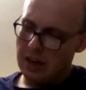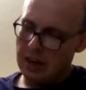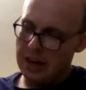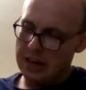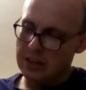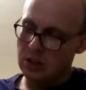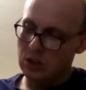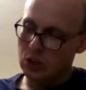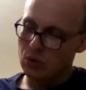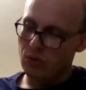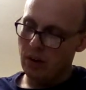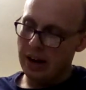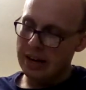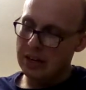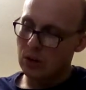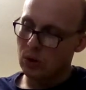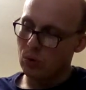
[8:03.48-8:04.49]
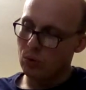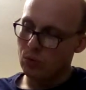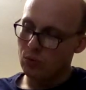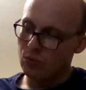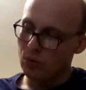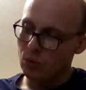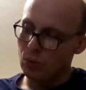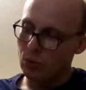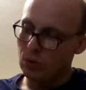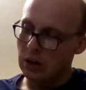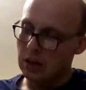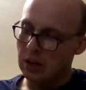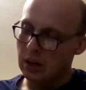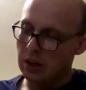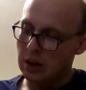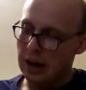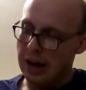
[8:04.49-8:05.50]
A tyrannical
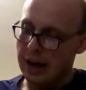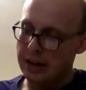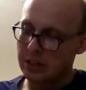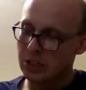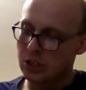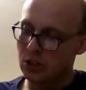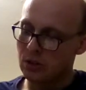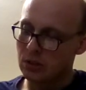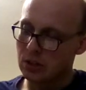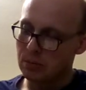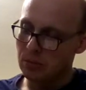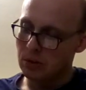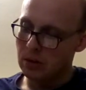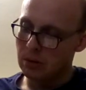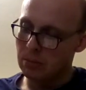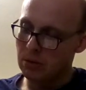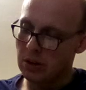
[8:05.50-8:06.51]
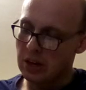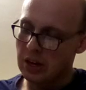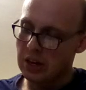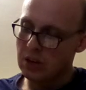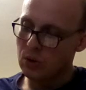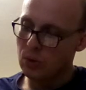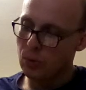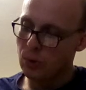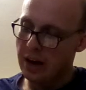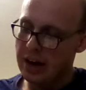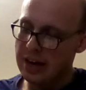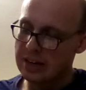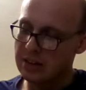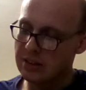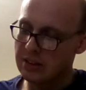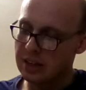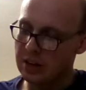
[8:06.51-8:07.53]
ruler lacks judgment, but he who
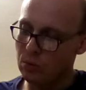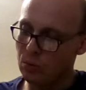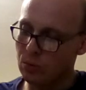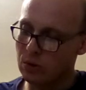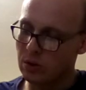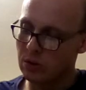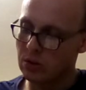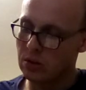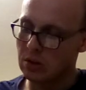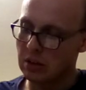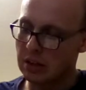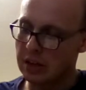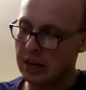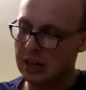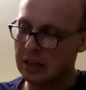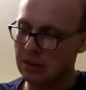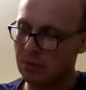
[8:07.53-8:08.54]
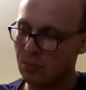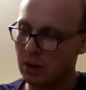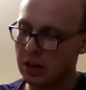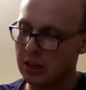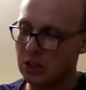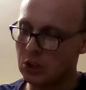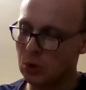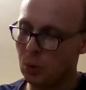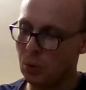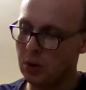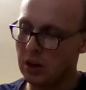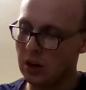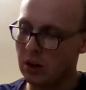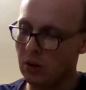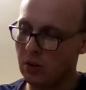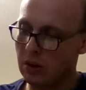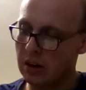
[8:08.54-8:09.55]
hates ill-gotten gain will enjoy a
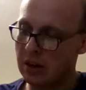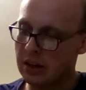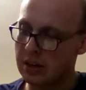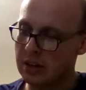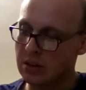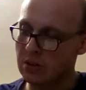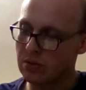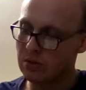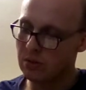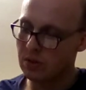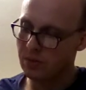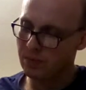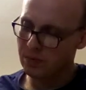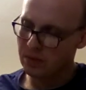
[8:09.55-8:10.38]
long life.